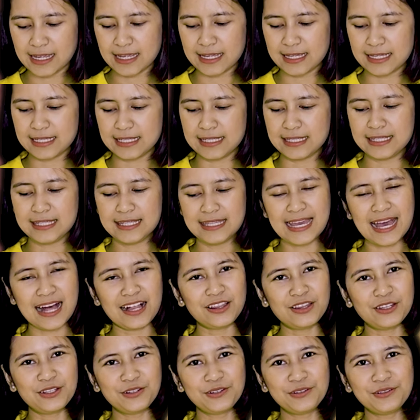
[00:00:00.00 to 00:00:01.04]

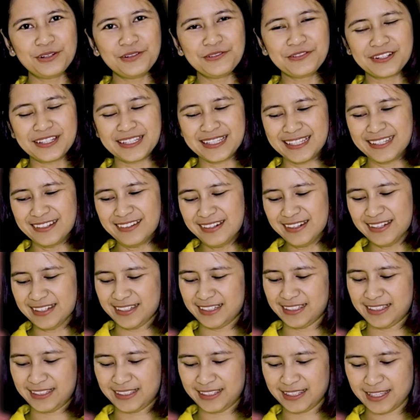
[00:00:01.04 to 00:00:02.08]
yellow over here.
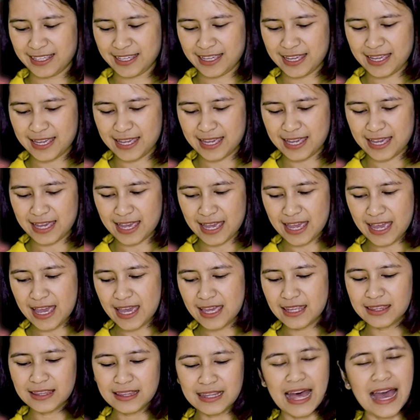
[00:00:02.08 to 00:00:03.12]
And
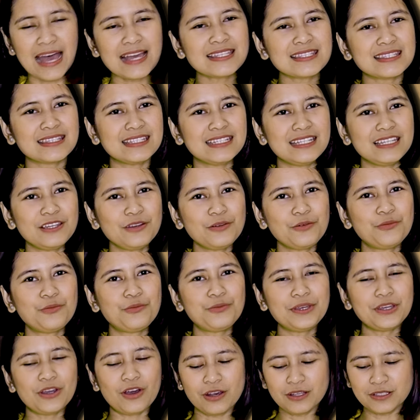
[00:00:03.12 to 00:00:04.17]
lastly, we
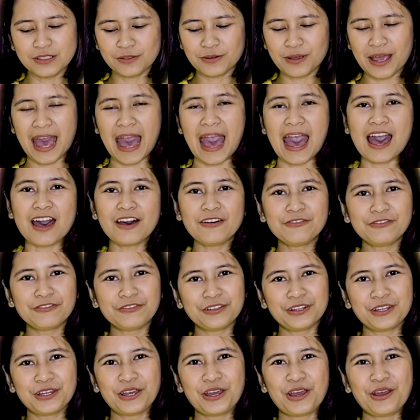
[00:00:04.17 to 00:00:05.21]
also have
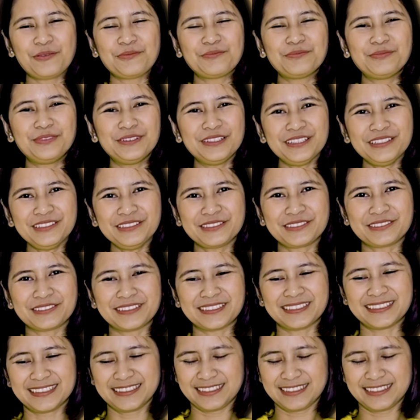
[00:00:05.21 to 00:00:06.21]
blue.